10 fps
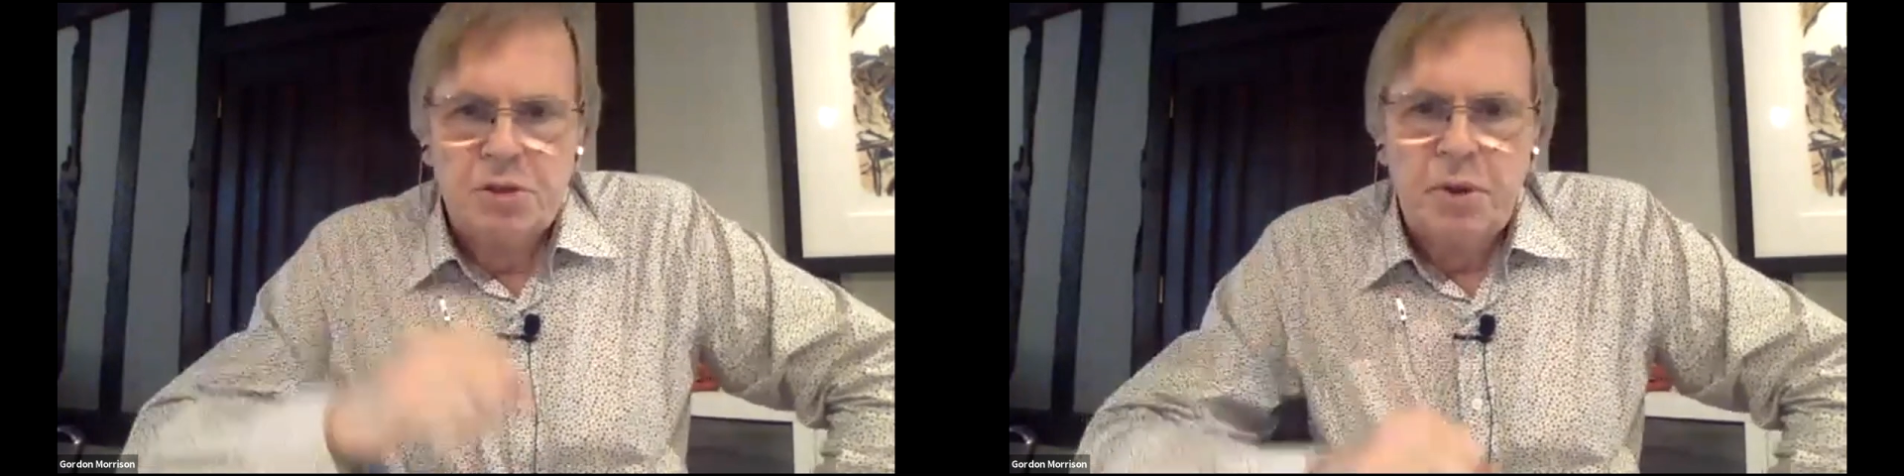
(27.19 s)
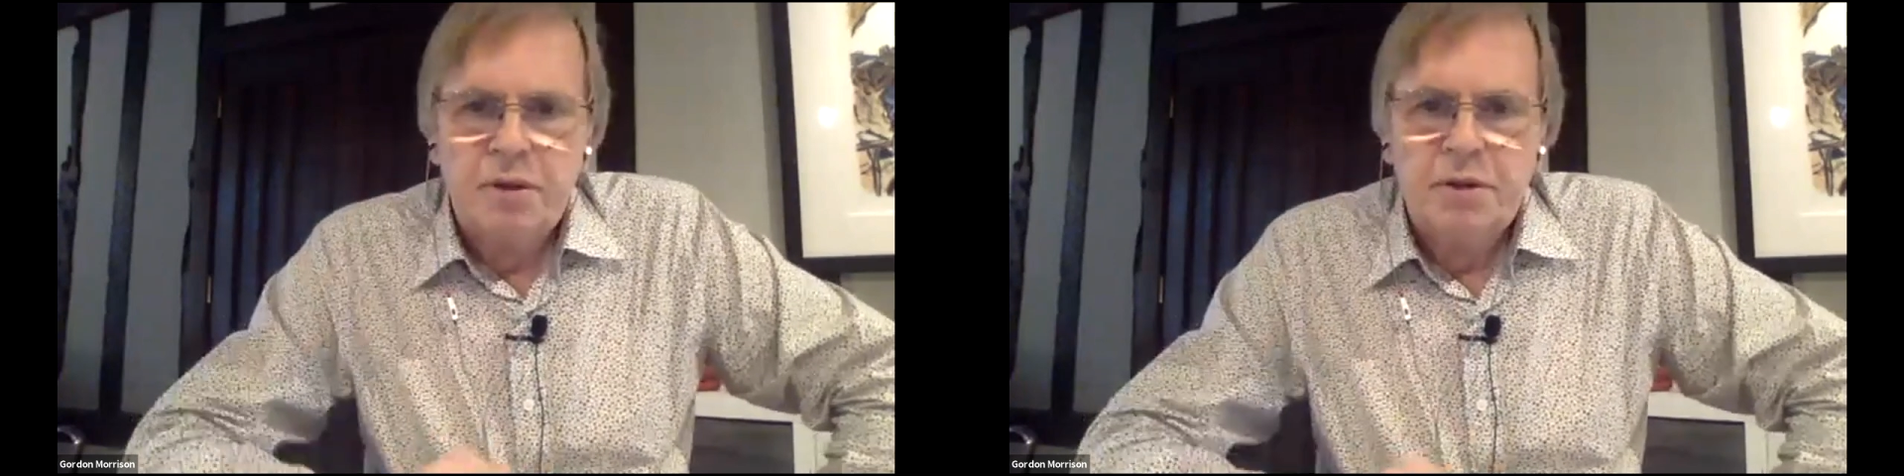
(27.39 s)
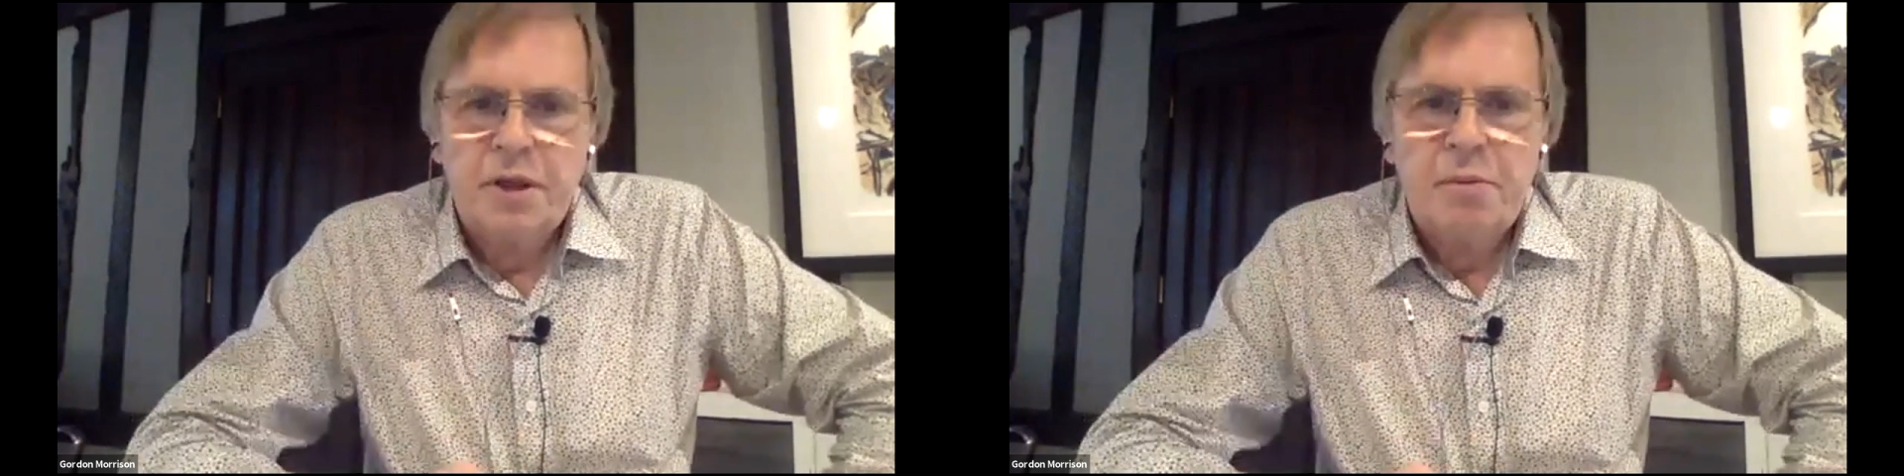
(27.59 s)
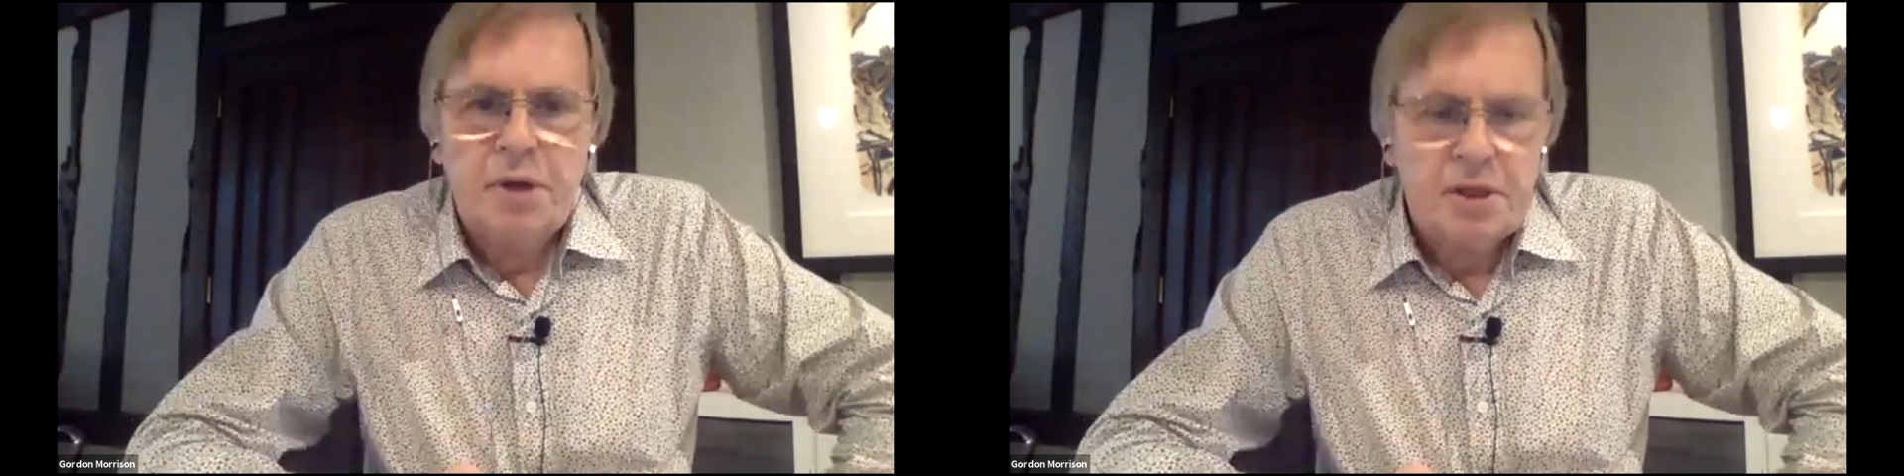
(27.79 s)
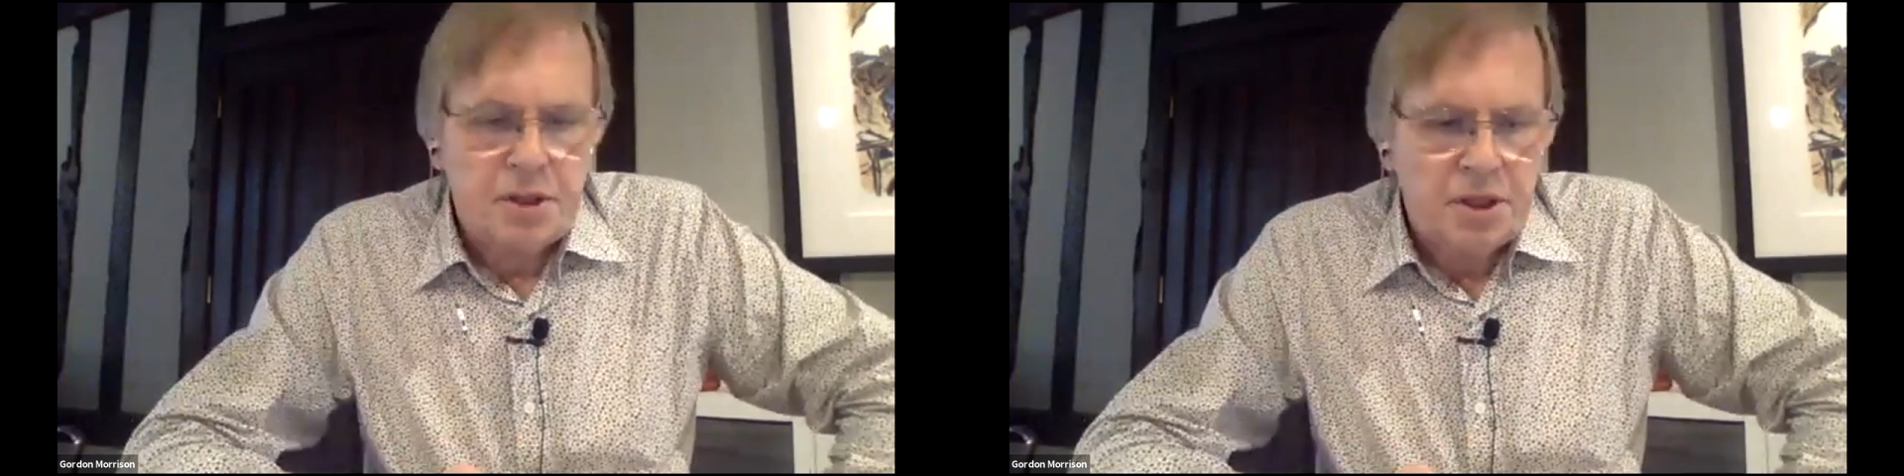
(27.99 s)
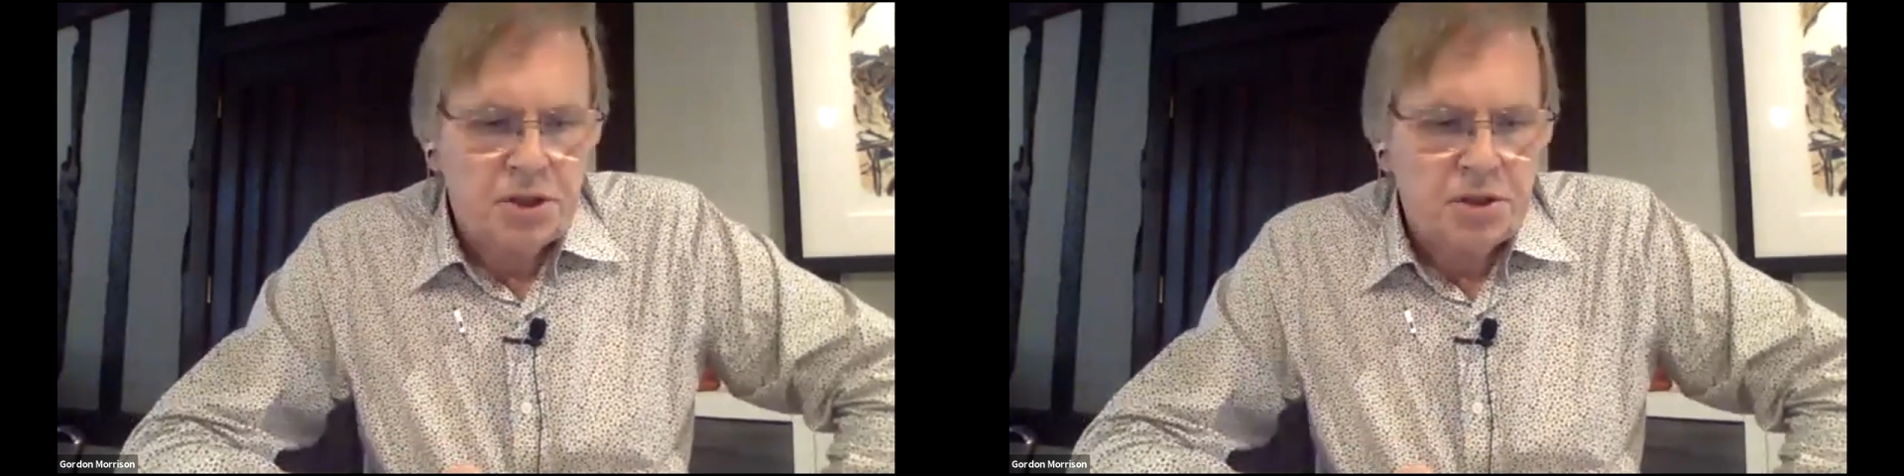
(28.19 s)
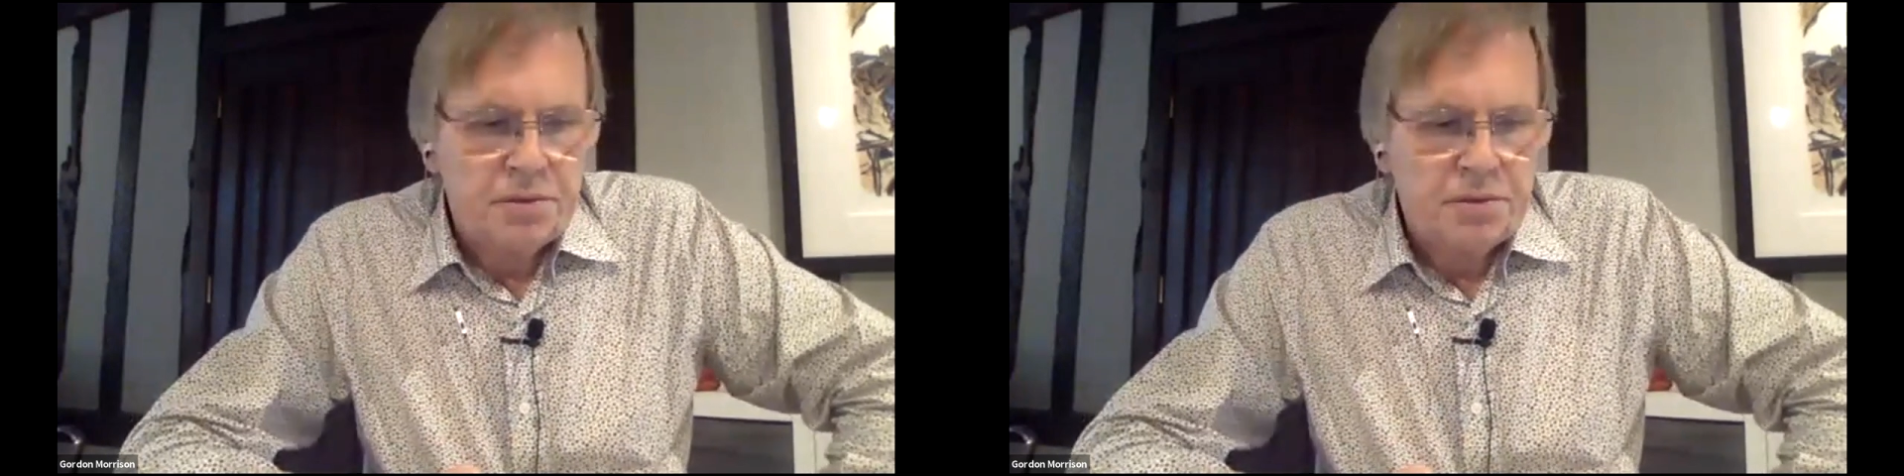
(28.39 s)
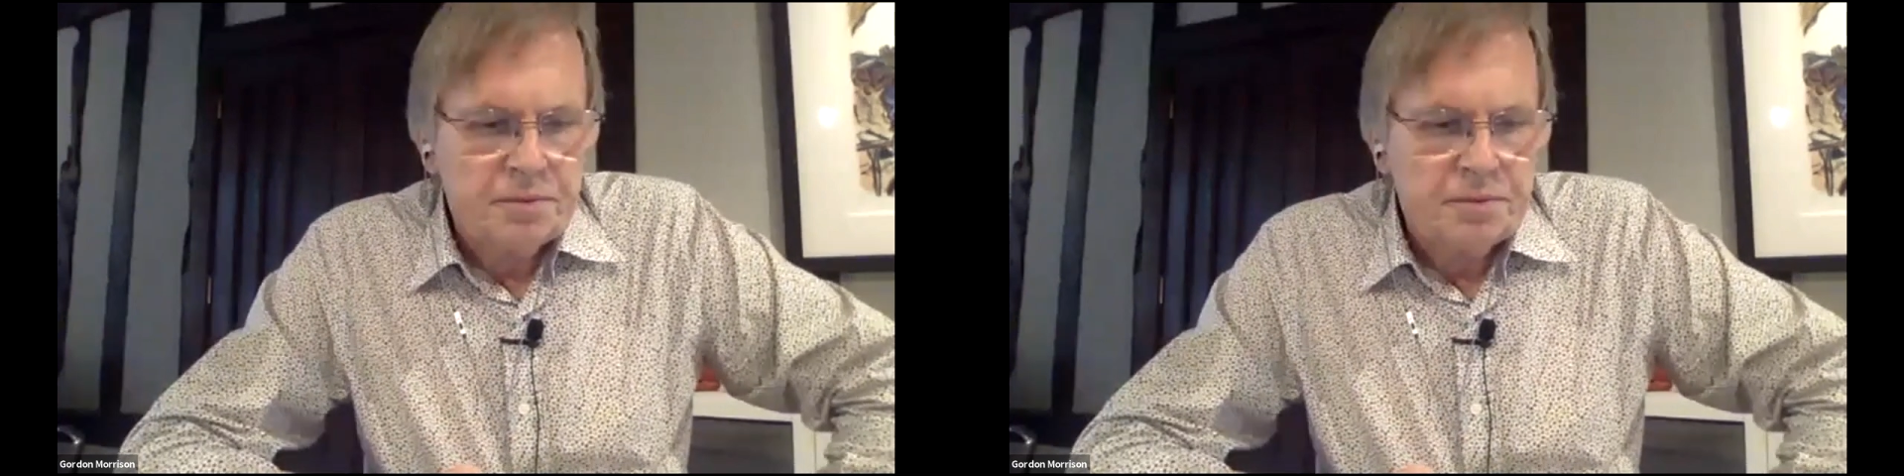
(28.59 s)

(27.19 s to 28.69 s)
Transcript: well to get my attention.